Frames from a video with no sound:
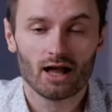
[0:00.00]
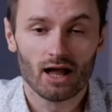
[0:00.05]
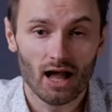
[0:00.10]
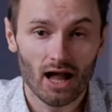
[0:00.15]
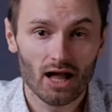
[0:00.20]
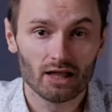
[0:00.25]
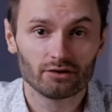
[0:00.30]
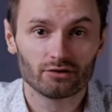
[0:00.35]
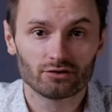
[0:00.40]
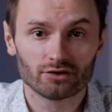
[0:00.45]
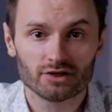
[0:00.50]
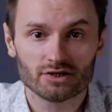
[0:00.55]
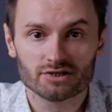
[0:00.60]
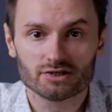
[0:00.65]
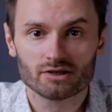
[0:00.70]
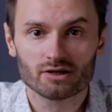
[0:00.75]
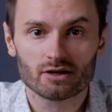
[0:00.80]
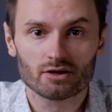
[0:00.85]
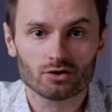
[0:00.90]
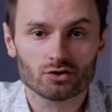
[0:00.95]
Under his
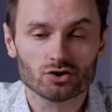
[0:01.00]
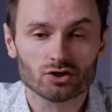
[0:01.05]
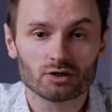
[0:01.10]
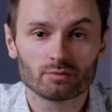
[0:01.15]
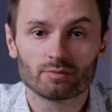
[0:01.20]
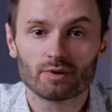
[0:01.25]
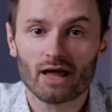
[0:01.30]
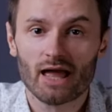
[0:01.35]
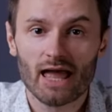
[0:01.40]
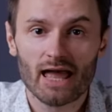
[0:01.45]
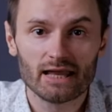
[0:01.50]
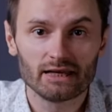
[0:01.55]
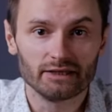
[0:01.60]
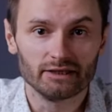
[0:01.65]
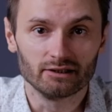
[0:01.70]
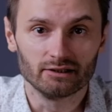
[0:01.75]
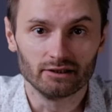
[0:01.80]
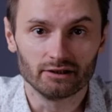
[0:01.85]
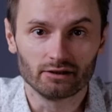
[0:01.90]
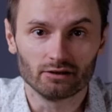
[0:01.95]
leadership, any
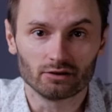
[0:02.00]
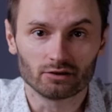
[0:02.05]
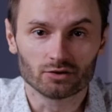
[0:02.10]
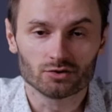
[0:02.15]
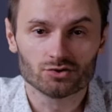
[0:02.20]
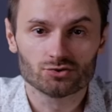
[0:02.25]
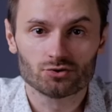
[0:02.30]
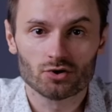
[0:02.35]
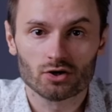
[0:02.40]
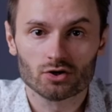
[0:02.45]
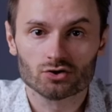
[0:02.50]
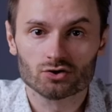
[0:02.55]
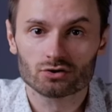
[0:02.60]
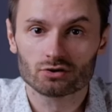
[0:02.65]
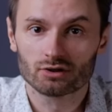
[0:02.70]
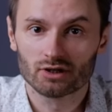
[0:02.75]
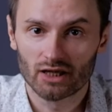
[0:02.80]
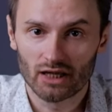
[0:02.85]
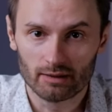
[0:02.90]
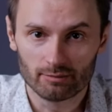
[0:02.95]
illegal
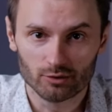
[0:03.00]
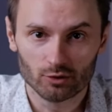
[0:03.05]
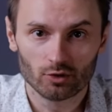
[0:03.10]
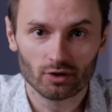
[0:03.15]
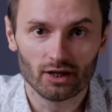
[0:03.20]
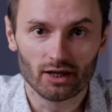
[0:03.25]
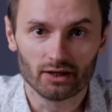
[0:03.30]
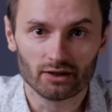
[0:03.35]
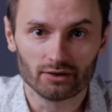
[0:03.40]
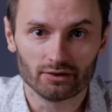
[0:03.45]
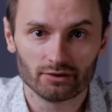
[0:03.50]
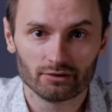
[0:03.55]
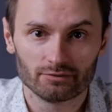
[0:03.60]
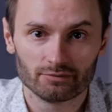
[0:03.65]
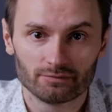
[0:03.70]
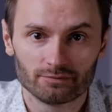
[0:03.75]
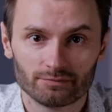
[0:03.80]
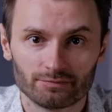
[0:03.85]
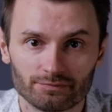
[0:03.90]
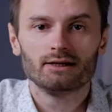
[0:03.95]
construction came to an end.
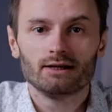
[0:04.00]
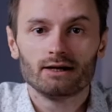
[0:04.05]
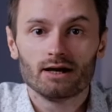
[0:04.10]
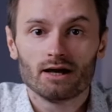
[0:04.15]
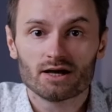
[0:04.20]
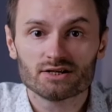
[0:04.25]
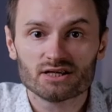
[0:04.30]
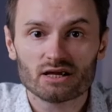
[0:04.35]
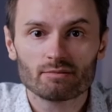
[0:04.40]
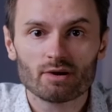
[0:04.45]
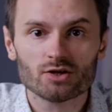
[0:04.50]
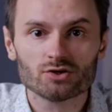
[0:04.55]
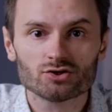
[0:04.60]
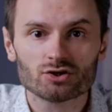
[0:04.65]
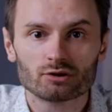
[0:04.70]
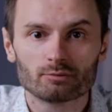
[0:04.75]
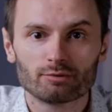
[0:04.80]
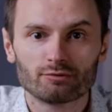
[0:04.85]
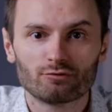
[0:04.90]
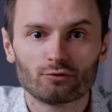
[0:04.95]
As I
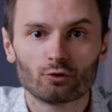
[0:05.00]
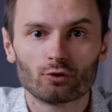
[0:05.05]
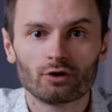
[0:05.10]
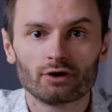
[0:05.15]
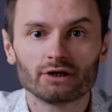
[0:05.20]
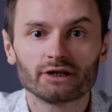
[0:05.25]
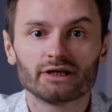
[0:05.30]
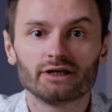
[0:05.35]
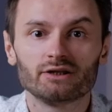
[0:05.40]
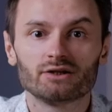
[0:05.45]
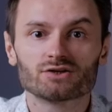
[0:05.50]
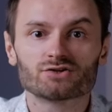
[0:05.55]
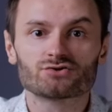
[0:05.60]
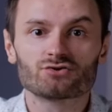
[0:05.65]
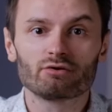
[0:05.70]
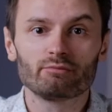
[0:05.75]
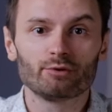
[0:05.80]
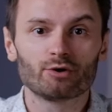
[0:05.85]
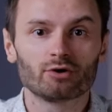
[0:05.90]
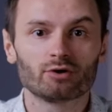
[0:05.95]
mentioned before, he
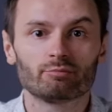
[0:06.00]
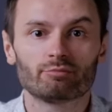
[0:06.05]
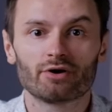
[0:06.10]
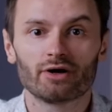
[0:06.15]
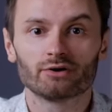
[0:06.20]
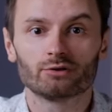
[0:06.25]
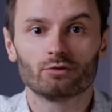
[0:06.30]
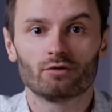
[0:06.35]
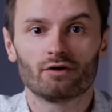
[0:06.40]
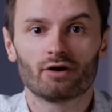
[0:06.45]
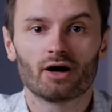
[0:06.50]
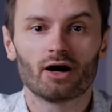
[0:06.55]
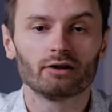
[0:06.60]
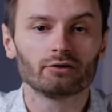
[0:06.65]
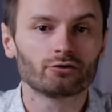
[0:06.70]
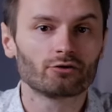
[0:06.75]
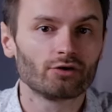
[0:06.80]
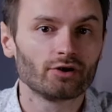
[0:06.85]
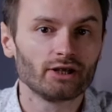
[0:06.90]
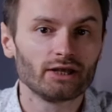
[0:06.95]
distributed bread to the
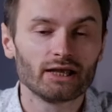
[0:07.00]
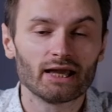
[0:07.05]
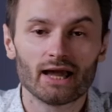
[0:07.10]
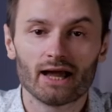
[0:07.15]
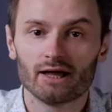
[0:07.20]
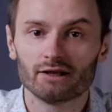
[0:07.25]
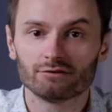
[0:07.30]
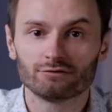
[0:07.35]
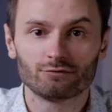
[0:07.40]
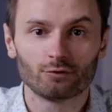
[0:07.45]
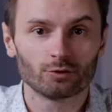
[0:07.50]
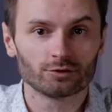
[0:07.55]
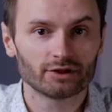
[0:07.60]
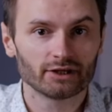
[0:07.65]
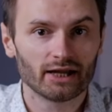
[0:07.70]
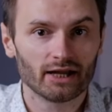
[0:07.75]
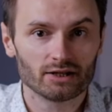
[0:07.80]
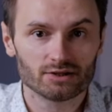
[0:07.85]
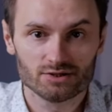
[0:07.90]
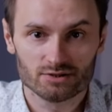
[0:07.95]
hungry and fought
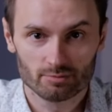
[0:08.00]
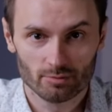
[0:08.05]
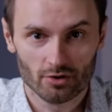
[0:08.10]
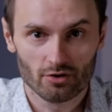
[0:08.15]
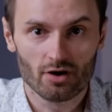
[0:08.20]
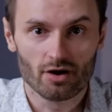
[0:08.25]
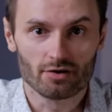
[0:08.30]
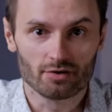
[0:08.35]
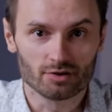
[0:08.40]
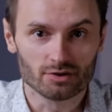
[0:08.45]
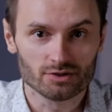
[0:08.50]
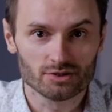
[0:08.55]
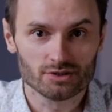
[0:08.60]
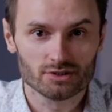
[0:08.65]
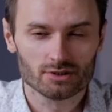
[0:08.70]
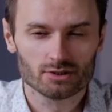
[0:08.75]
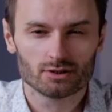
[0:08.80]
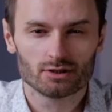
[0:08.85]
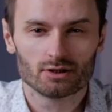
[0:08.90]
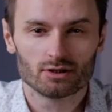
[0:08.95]
against
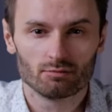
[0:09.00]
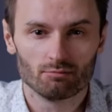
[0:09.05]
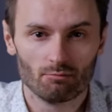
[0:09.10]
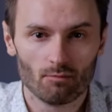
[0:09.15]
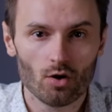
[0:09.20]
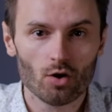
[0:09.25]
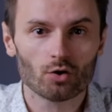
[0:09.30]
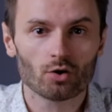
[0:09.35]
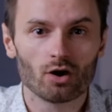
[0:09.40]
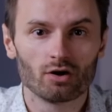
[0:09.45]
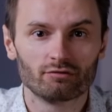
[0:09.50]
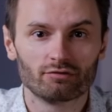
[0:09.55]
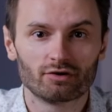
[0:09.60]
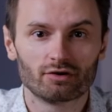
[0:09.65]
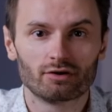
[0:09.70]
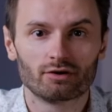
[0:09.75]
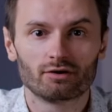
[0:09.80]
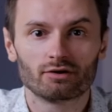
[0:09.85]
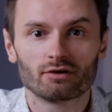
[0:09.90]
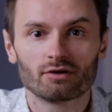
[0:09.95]
marauders.
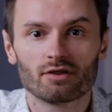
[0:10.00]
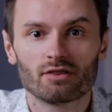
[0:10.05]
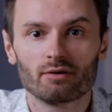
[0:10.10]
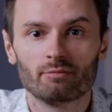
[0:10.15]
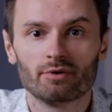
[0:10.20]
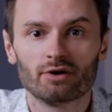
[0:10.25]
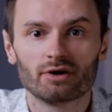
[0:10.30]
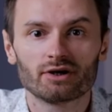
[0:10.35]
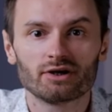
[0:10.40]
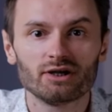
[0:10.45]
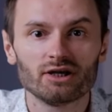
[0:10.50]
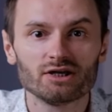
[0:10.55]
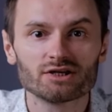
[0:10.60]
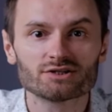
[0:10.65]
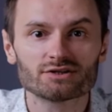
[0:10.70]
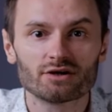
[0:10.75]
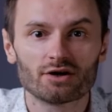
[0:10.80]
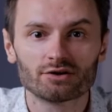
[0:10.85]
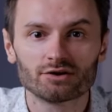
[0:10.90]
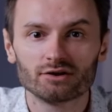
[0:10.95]
Moreover, the Marquis
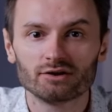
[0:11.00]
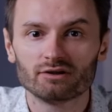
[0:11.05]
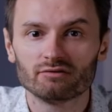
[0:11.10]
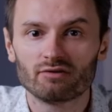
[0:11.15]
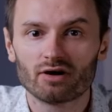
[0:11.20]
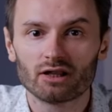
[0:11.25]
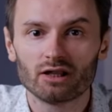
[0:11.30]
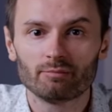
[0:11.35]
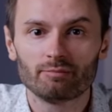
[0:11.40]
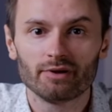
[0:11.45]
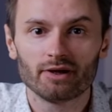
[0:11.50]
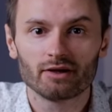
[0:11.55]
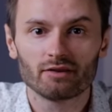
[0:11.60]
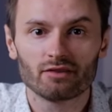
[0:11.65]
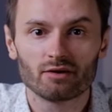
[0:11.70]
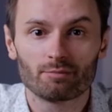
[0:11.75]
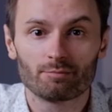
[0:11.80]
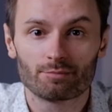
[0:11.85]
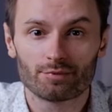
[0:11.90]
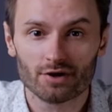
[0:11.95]
started developing
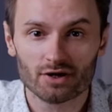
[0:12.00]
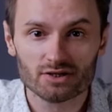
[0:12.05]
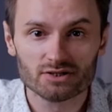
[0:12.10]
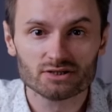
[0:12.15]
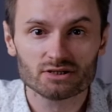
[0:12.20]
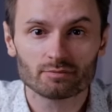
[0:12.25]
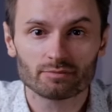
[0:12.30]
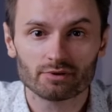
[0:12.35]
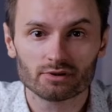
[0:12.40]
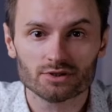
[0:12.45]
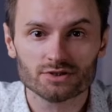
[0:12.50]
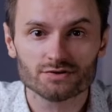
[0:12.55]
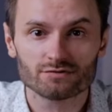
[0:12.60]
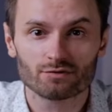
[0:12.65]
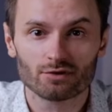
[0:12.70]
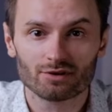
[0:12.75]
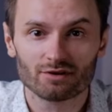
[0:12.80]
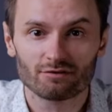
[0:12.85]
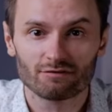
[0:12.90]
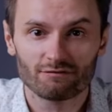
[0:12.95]
the principles
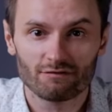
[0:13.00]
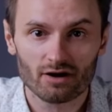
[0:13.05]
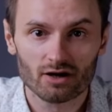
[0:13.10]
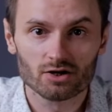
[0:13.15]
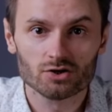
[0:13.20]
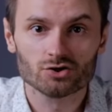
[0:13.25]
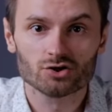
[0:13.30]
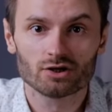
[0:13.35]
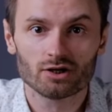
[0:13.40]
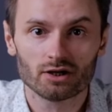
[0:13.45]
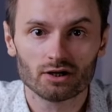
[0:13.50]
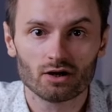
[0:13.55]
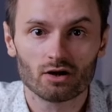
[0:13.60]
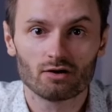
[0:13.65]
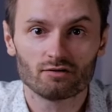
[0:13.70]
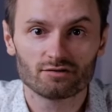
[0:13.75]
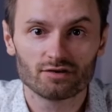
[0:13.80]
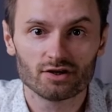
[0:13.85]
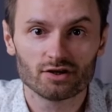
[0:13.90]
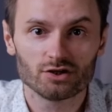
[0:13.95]
for the functioning
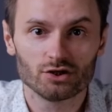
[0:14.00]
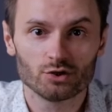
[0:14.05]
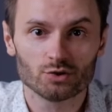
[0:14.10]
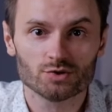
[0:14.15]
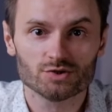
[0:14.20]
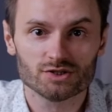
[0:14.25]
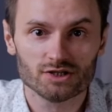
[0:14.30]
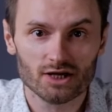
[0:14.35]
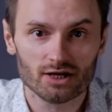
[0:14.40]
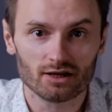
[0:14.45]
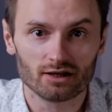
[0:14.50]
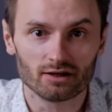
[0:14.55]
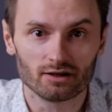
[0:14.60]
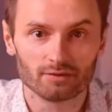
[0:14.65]
of the new city.